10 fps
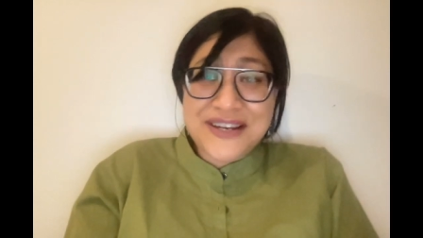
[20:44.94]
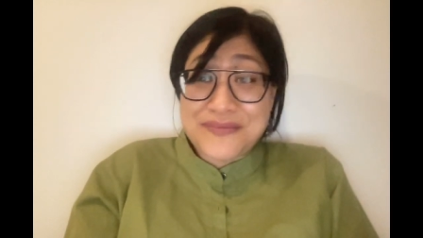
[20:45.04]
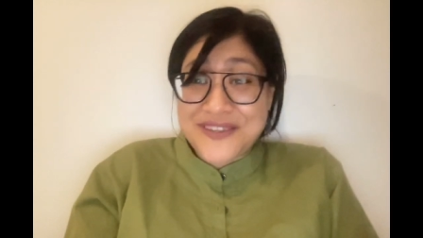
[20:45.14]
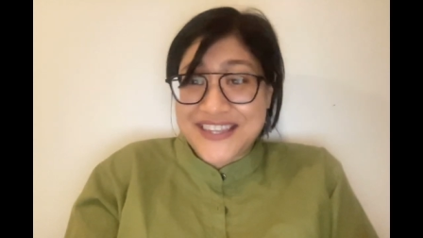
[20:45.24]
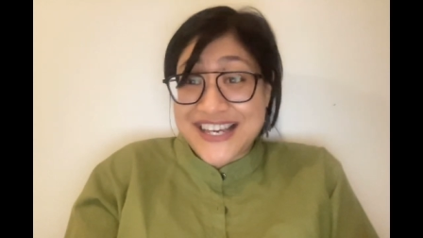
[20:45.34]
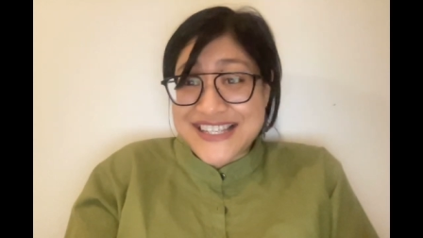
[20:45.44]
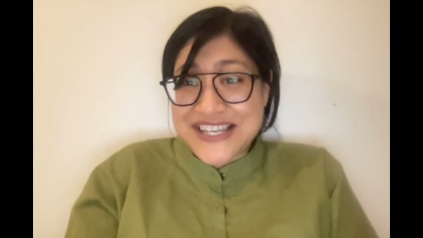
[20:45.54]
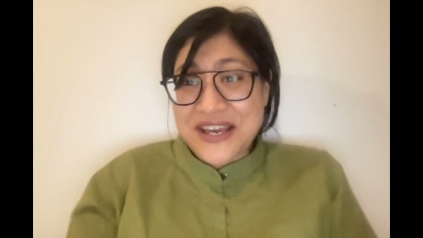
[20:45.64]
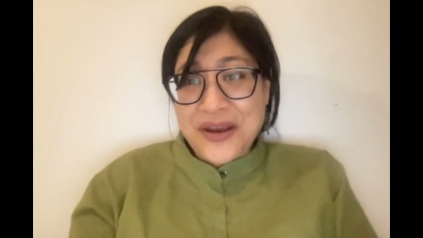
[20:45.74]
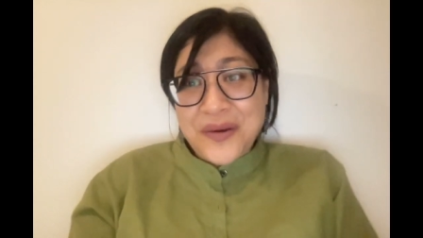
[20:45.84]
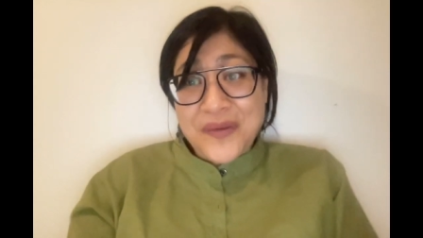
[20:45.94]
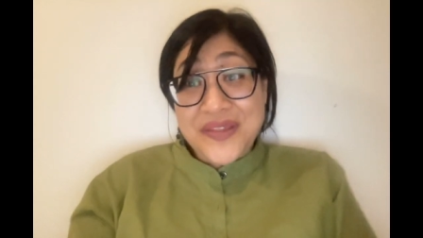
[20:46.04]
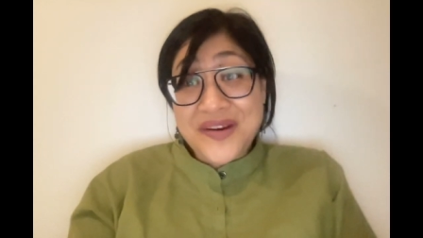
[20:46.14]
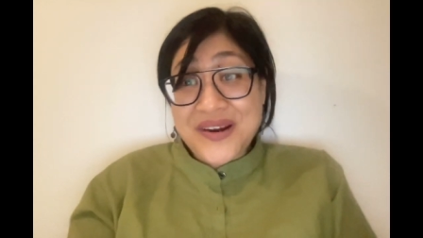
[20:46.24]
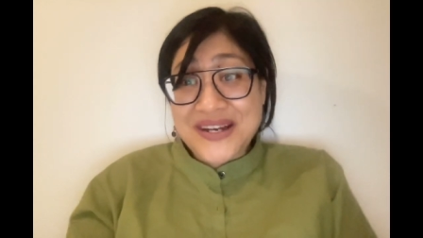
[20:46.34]
I empathize
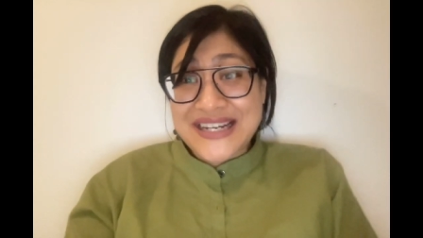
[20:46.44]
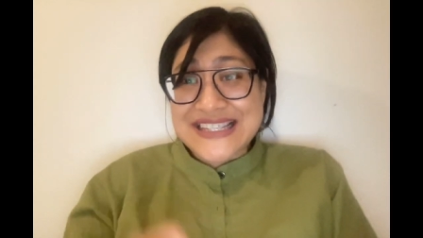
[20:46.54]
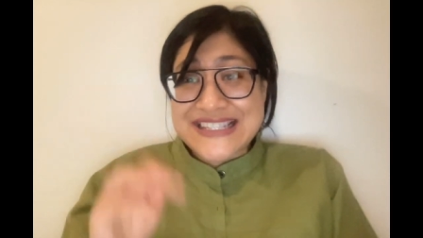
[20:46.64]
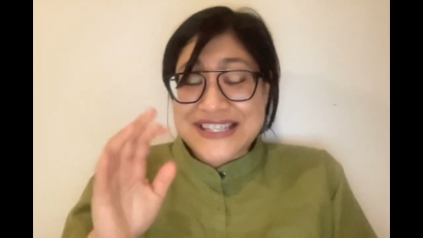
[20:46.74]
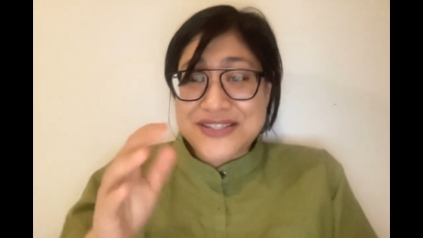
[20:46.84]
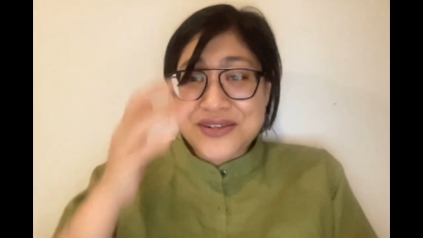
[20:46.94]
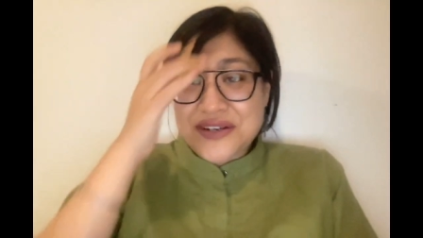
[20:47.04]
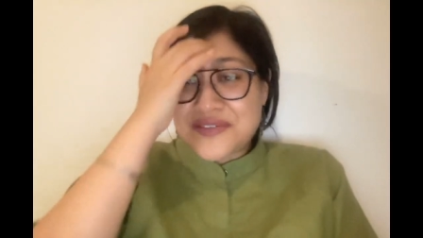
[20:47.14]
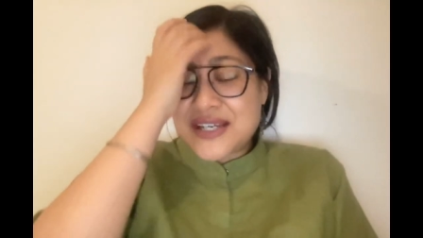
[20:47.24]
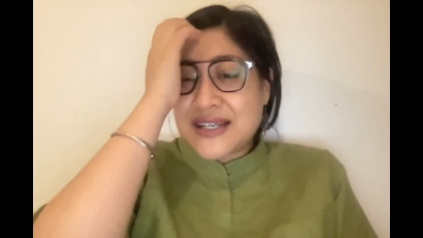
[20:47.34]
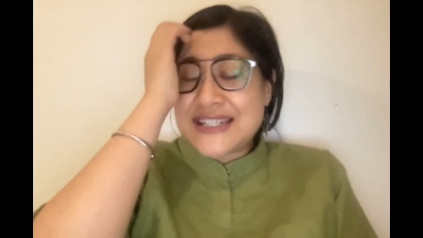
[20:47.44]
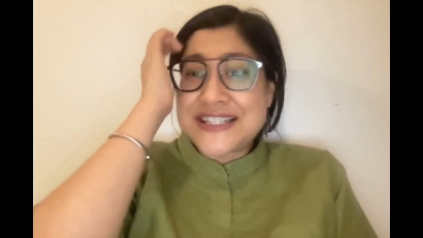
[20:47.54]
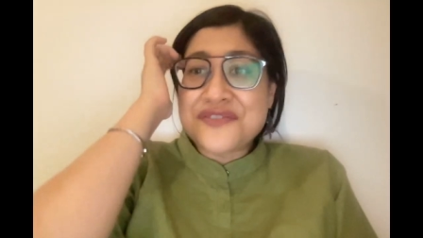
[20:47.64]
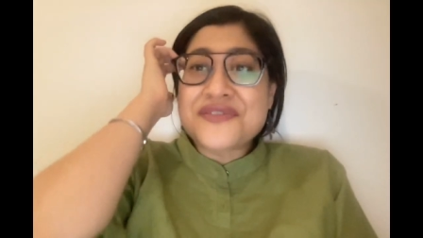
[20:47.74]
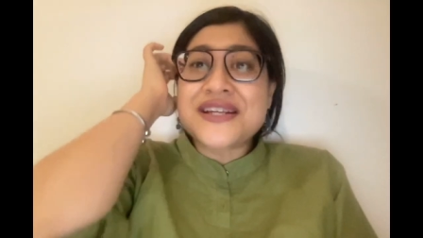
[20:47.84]
with her and I see sort of a, a
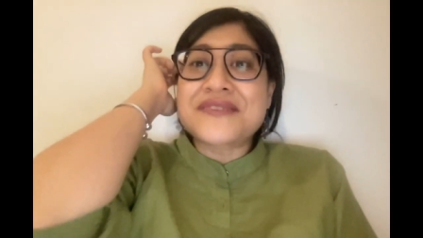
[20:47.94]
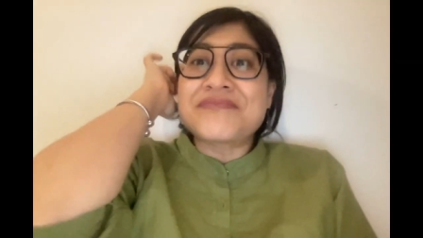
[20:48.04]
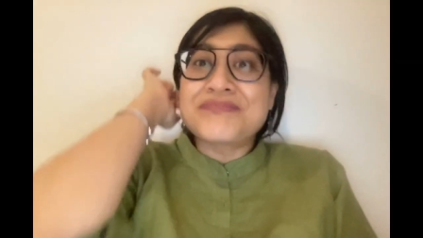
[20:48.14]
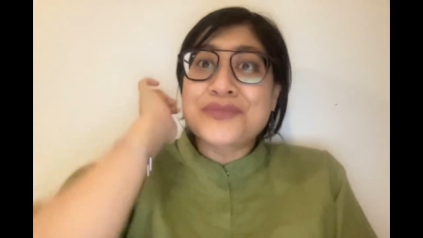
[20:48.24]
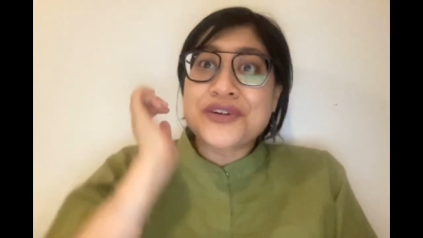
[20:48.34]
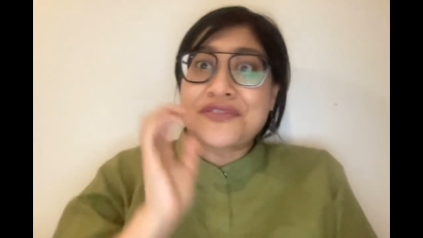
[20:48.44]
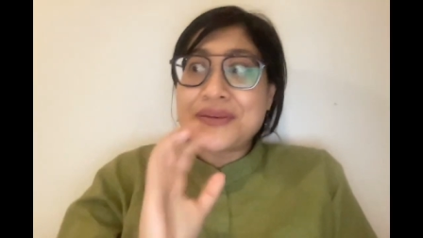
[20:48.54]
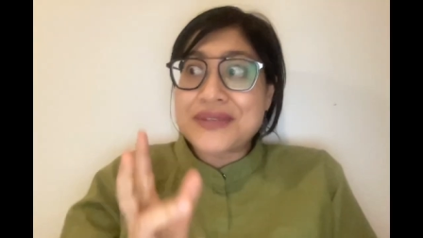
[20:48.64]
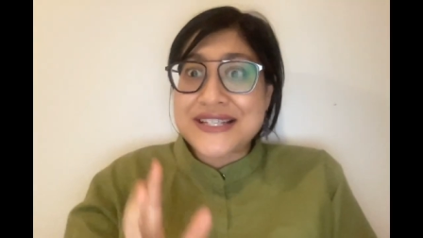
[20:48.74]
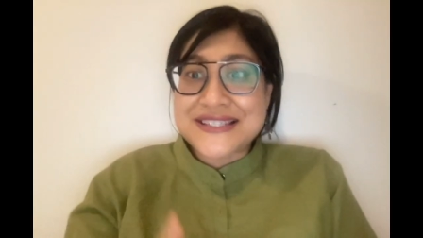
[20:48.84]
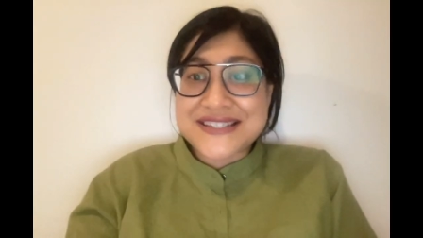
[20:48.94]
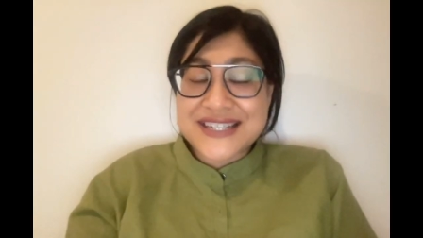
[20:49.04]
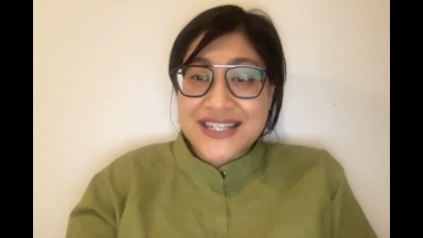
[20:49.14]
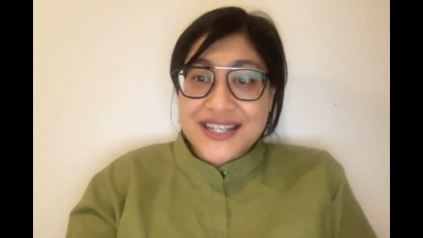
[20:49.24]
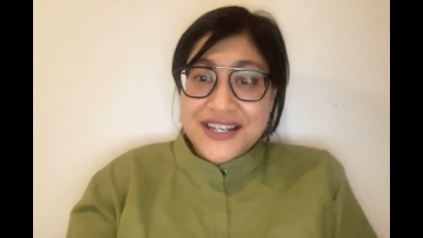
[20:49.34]
different, more feminist
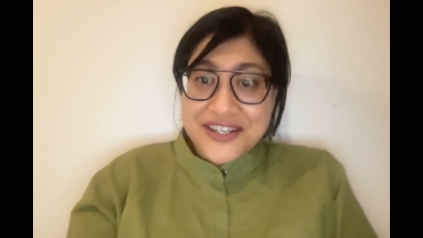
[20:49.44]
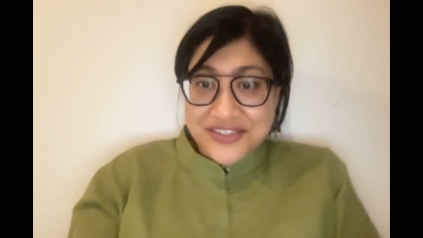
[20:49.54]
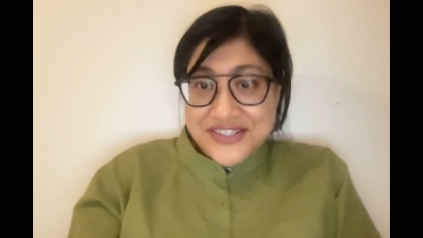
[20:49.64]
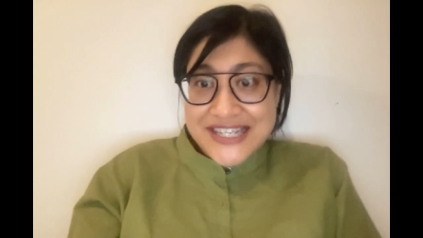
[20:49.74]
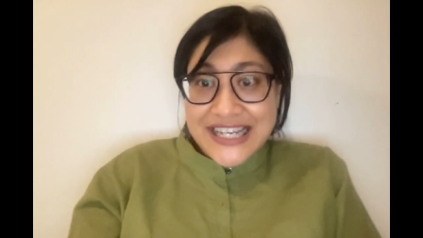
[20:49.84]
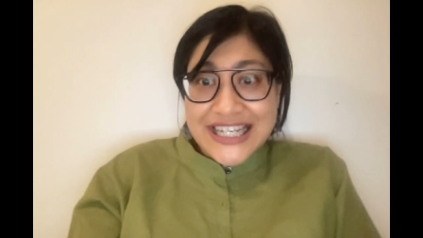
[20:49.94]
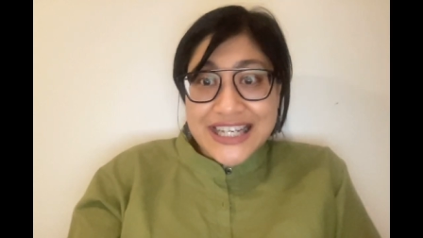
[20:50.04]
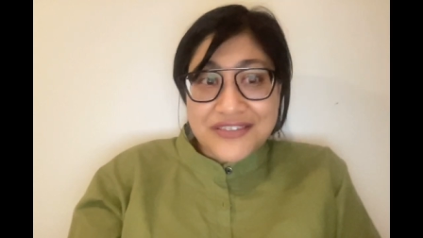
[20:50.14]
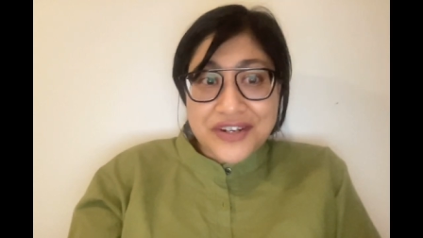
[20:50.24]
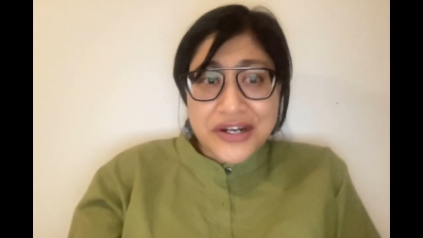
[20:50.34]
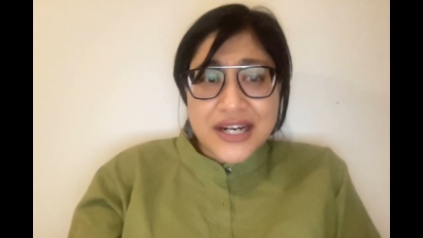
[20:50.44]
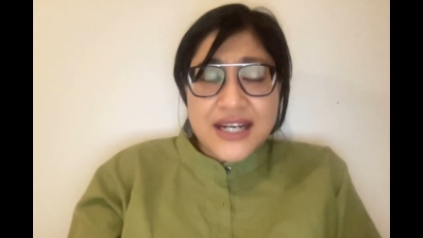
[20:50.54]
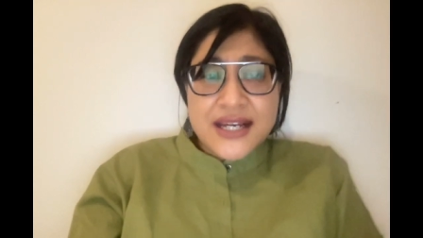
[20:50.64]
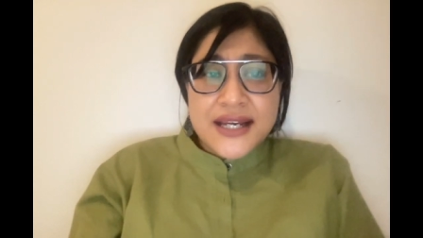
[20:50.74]
understanding of her.